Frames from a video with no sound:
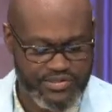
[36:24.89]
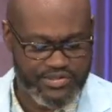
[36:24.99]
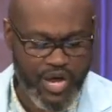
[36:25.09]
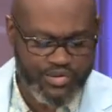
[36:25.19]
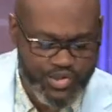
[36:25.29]

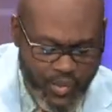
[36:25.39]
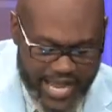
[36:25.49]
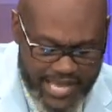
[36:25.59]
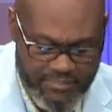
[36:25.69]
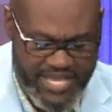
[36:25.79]
don't
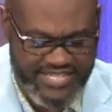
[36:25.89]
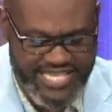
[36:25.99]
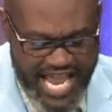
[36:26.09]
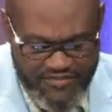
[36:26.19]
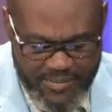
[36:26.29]
sweat it, because
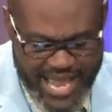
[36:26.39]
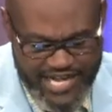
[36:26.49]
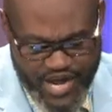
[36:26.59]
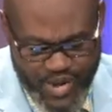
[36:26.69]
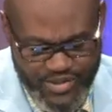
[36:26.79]
everybody
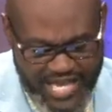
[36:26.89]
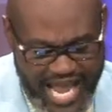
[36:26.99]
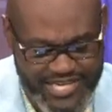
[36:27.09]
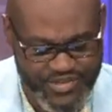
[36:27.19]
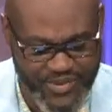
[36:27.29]
knows
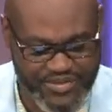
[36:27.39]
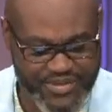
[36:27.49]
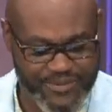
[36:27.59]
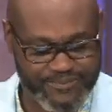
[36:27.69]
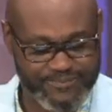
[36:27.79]
God is with you.